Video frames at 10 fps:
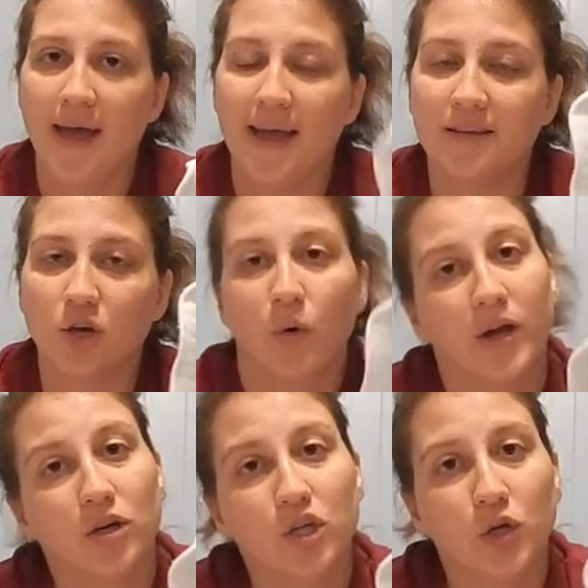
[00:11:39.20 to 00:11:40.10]
is
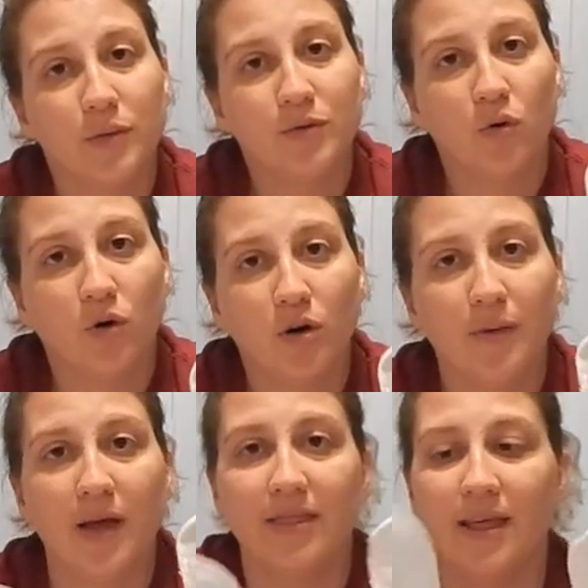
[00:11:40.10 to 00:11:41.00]
quicker to
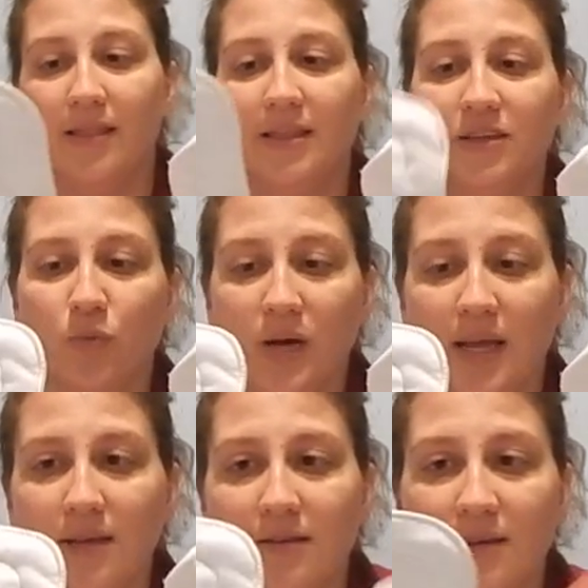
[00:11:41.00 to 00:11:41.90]
absorb than this one is,